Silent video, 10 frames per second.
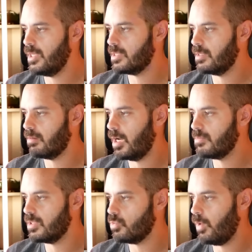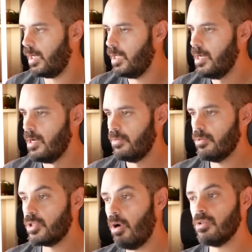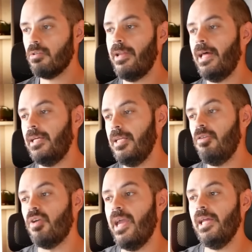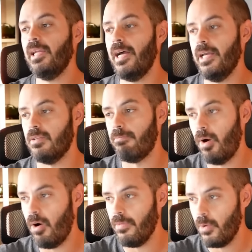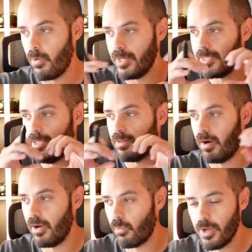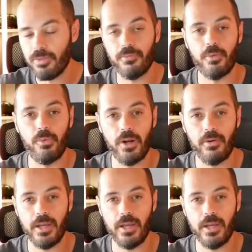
recent times as well. There is also an LED taillight bar that runs the entire width of the rear